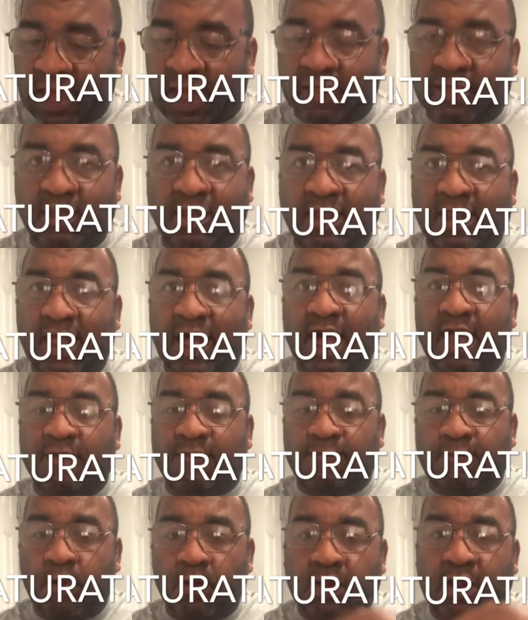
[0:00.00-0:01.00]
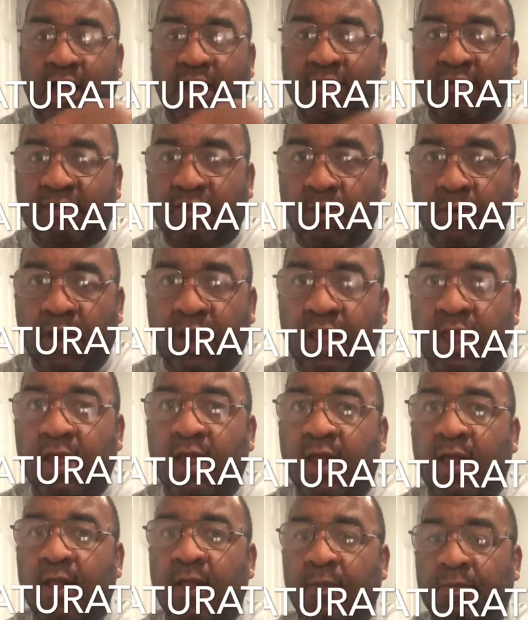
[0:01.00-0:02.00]
that's a class, four classes already,
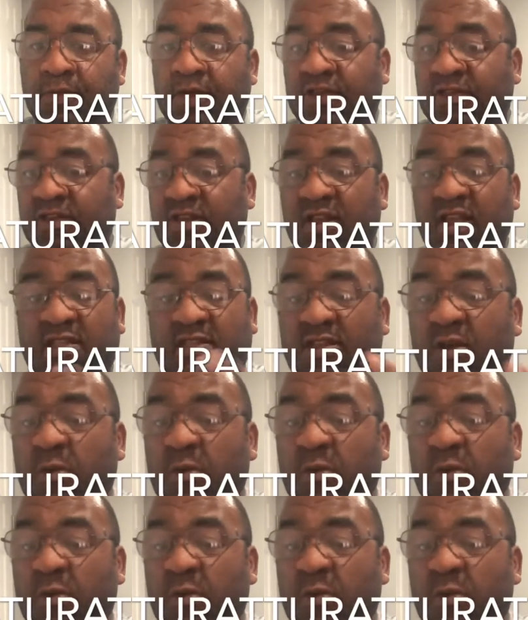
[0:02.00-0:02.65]
plus let's say,